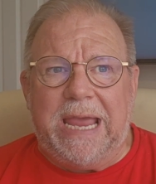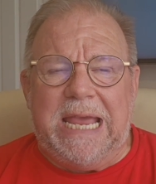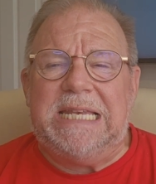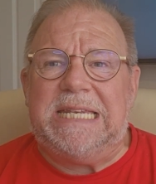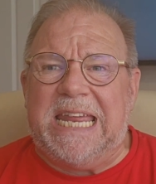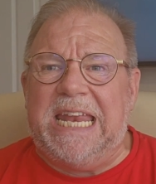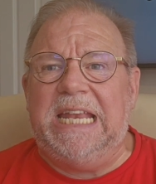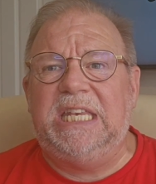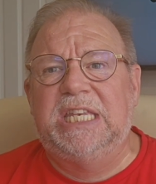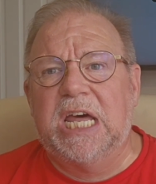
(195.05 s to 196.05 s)
is that
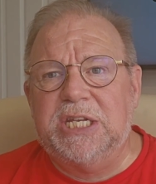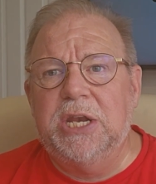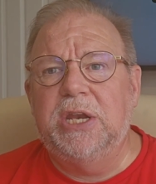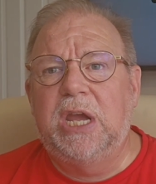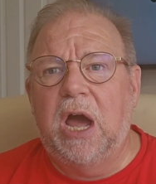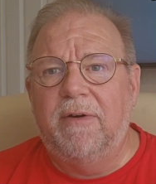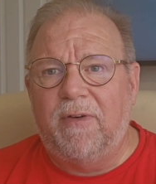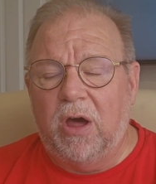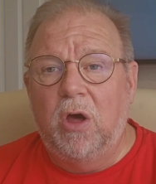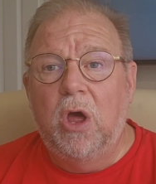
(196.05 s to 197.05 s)
it doesn't
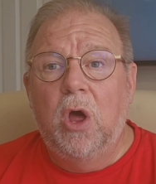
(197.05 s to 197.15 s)
cover